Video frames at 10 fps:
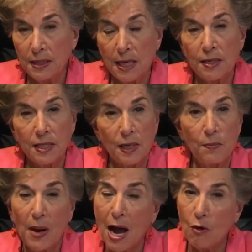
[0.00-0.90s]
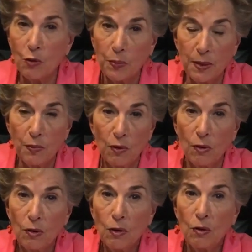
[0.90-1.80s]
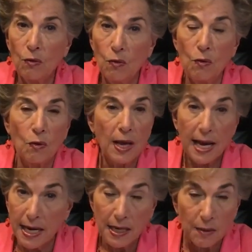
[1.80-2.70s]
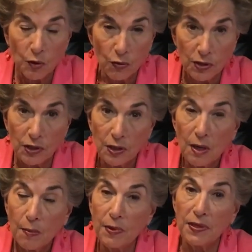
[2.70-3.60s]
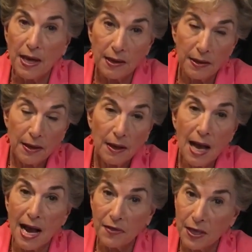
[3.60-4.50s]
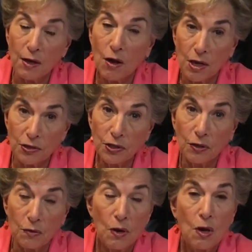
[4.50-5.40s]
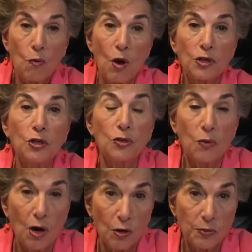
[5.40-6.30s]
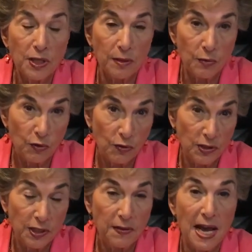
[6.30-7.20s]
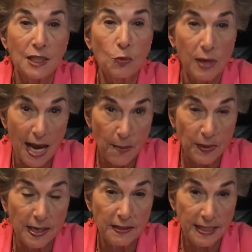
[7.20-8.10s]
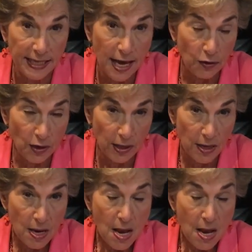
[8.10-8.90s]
does empower people who hate immigrants, but then I think also want to do harm to immigrants. And that's what happened on Saturday.